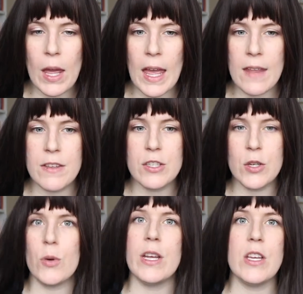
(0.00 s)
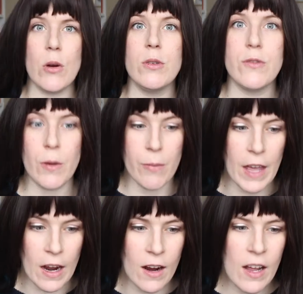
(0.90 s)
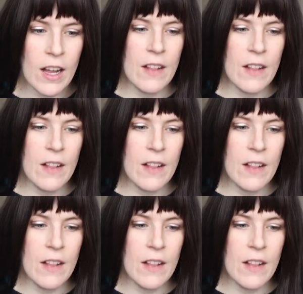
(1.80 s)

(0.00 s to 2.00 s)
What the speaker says: and the story goes from there.